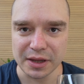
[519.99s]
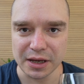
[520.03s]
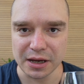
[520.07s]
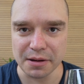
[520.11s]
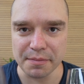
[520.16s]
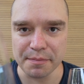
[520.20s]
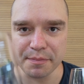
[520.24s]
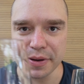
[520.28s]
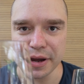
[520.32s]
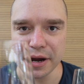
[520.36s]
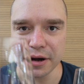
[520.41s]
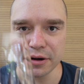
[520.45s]

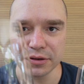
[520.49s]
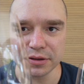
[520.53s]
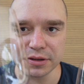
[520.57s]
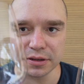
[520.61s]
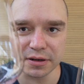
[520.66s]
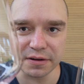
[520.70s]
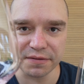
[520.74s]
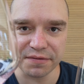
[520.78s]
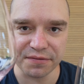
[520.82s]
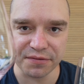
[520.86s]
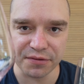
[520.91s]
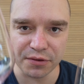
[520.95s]
compared to
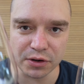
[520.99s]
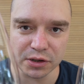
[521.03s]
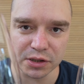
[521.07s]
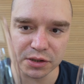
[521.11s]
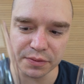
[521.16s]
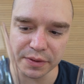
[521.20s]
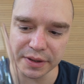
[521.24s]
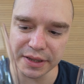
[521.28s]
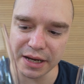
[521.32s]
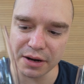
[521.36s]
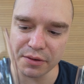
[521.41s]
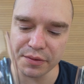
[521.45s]
the
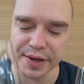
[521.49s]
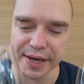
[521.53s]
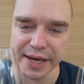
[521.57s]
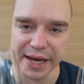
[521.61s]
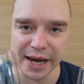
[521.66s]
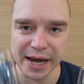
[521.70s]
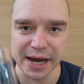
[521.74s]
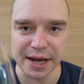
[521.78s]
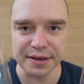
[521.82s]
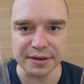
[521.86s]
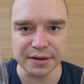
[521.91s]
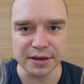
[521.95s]
first one that we
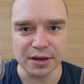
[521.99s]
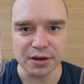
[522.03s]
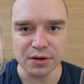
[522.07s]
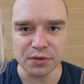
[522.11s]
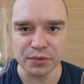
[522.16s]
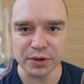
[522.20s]
had,